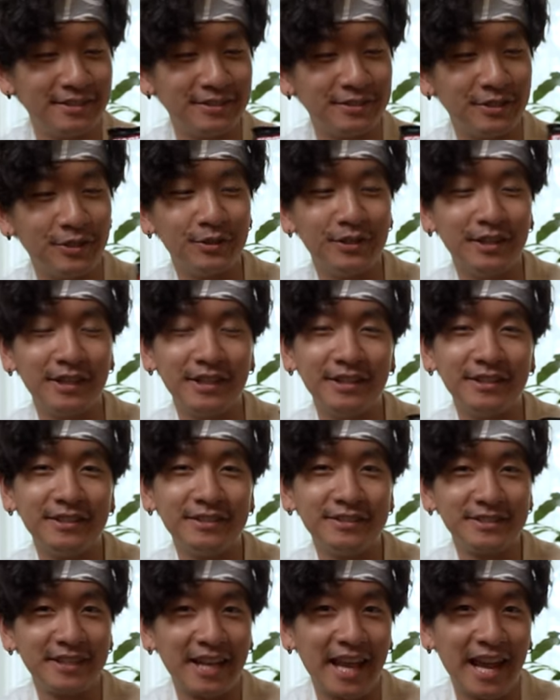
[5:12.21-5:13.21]
So
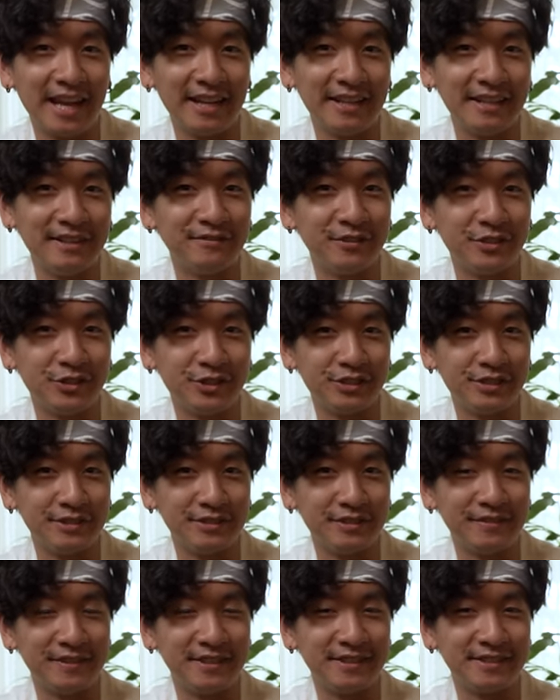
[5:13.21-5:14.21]
there's candy
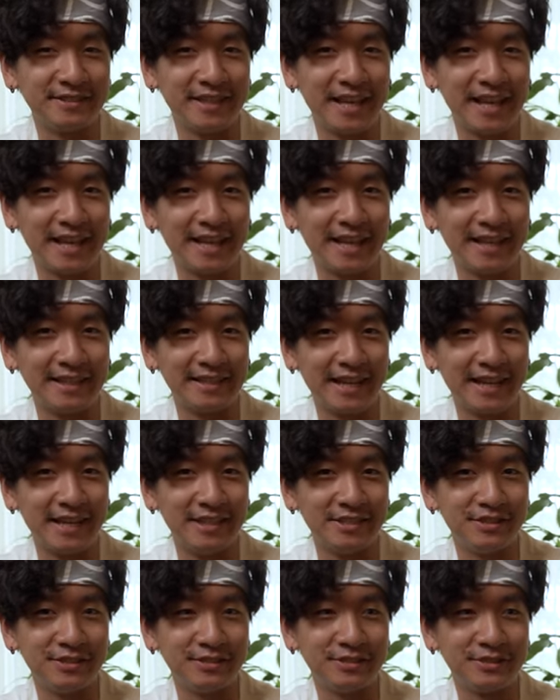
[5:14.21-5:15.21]
version of this at like the
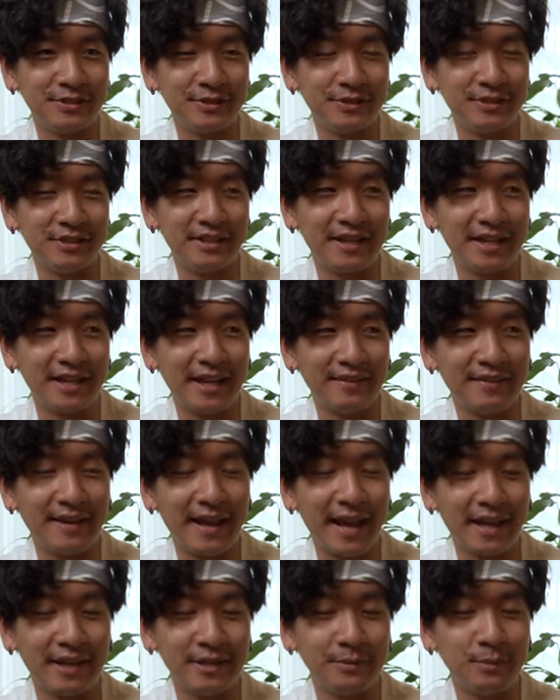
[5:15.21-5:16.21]
Asian store, and I've
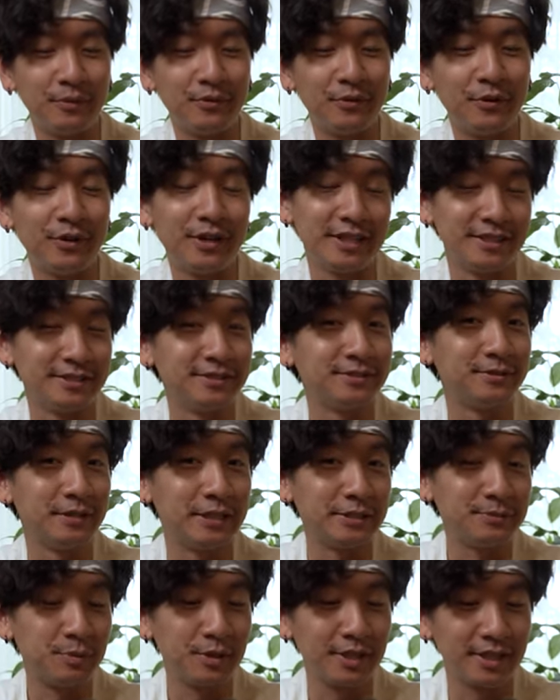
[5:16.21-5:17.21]
had it before, and
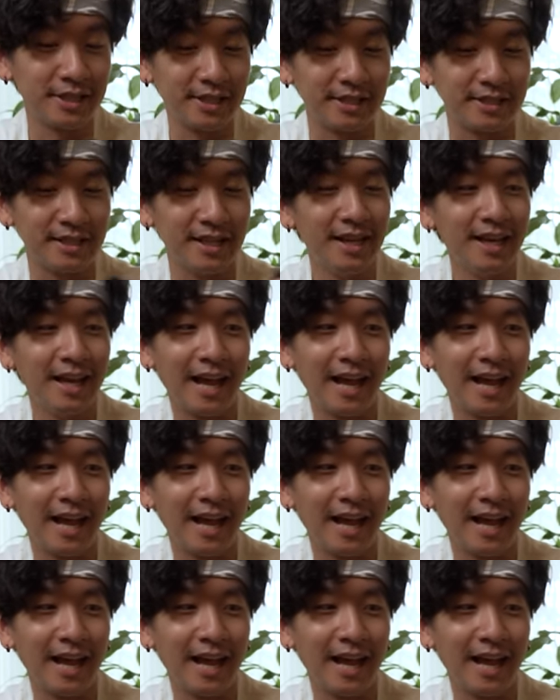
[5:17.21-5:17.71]
it's pretty good.